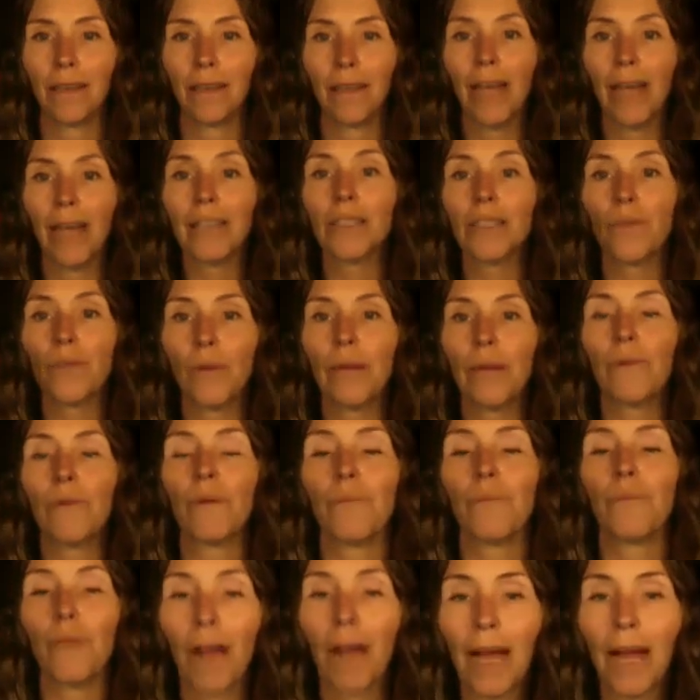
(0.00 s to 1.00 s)
That's the way
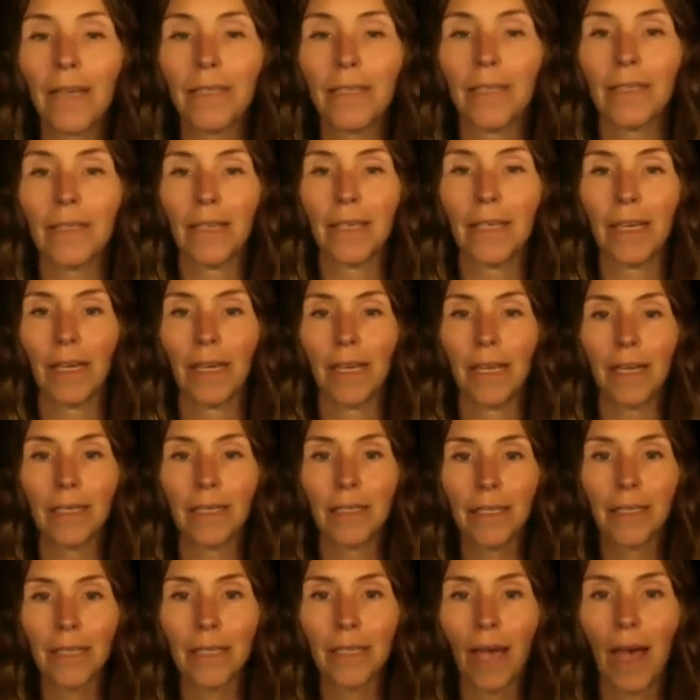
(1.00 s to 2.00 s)
we're practicing it
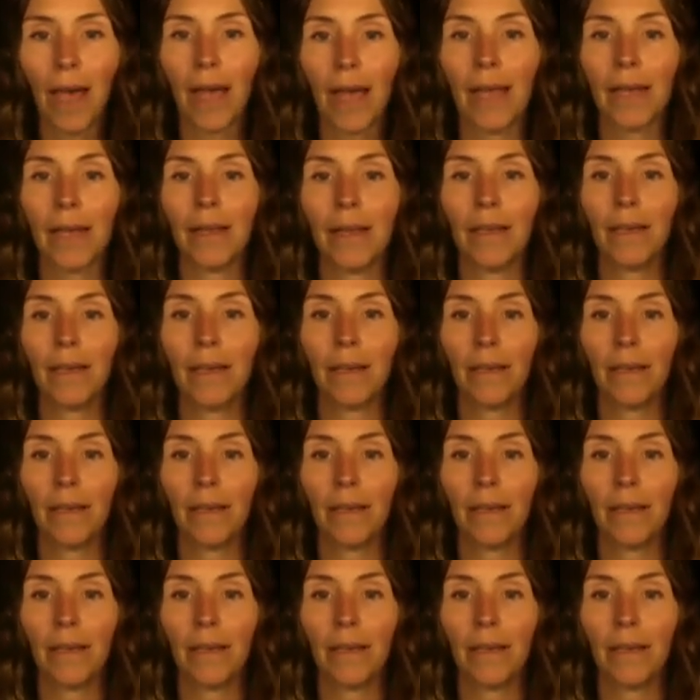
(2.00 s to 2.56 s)
inside.